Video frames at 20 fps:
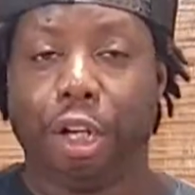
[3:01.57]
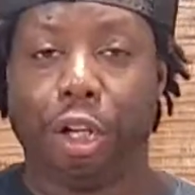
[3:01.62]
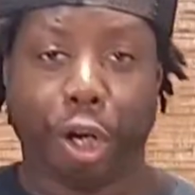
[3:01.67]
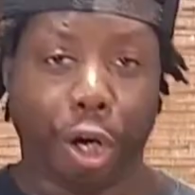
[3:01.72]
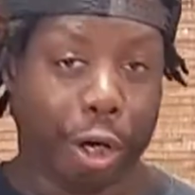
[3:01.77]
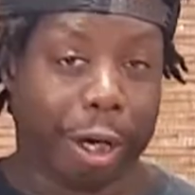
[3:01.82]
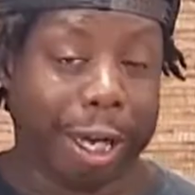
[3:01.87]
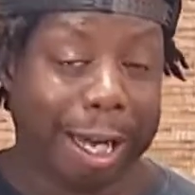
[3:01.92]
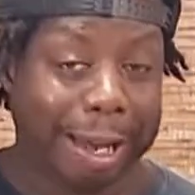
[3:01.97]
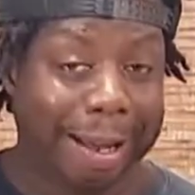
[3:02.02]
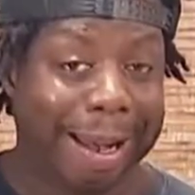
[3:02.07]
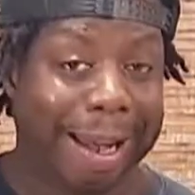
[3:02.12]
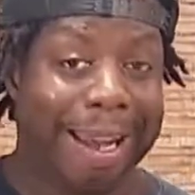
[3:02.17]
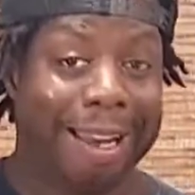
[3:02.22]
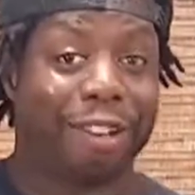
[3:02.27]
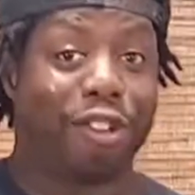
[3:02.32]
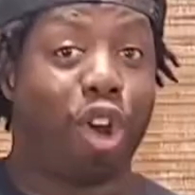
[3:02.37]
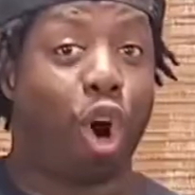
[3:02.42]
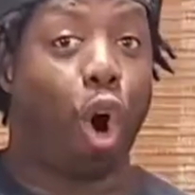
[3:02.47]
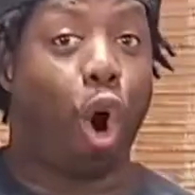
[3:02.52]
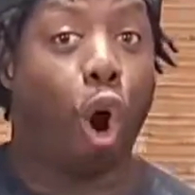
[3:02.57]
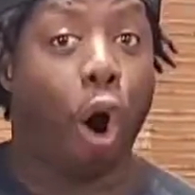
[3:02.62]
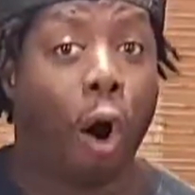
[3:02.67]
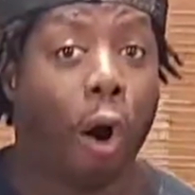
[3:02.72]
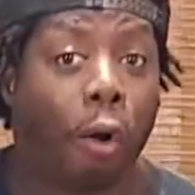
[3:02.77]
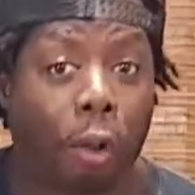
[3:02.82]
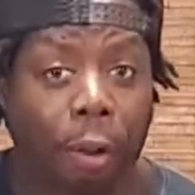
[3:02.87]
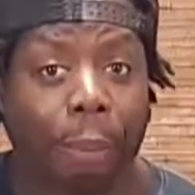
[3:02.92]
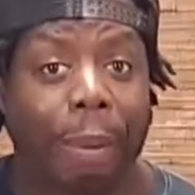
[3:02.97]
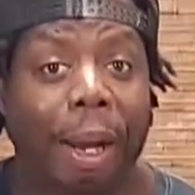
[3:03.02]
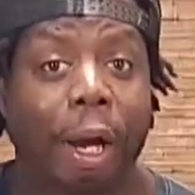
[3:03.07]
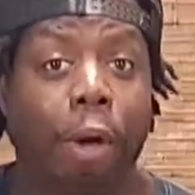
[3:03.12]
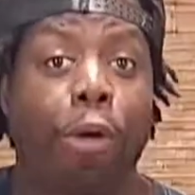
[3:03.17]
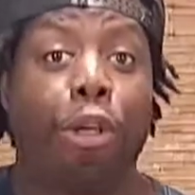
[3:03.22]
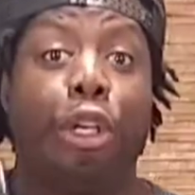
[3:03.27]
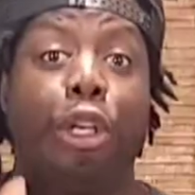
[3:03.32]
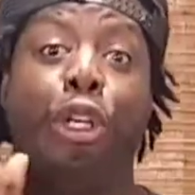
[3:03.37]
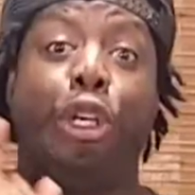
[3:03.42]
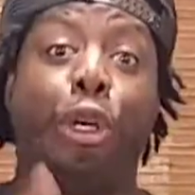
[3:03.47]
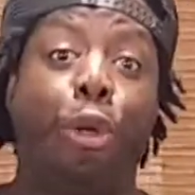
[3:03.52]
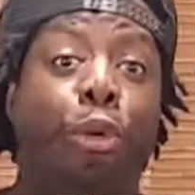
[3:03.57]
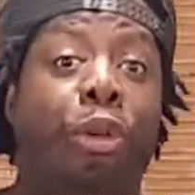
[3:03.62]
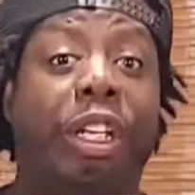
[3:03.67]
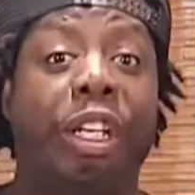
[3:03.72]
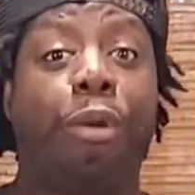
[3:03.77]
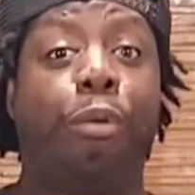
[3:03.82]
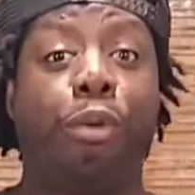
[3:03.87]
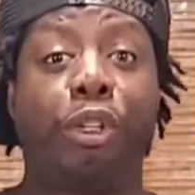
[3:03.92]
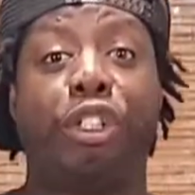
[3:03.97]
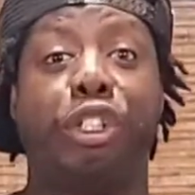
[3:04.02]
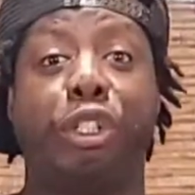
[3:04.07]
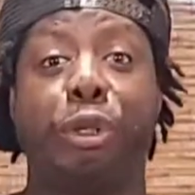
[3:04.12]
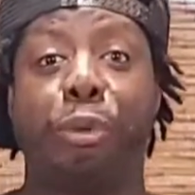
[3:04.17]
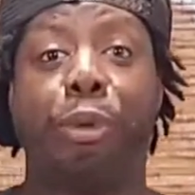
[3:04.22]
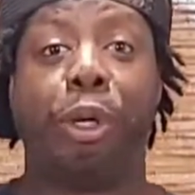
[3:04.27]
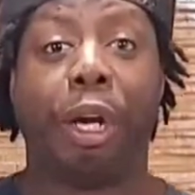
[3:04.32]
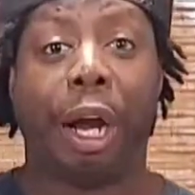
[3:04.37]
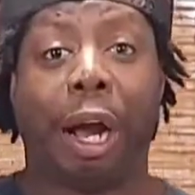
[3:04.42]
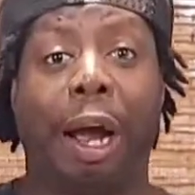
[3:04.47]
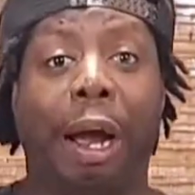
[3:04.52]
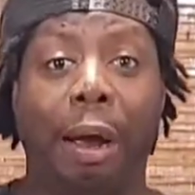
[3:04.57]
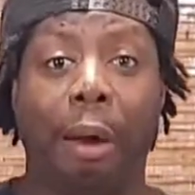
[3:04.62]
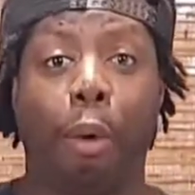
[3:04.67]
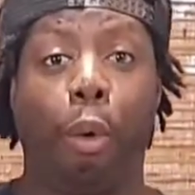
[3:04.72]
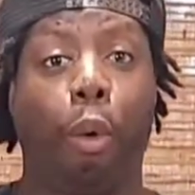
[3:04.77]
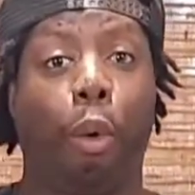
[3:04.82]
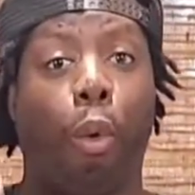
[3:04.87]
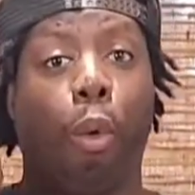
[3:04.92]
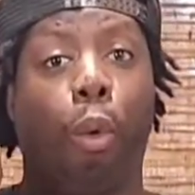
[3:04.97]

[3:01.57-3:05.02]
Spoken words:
cooking is all about using what you got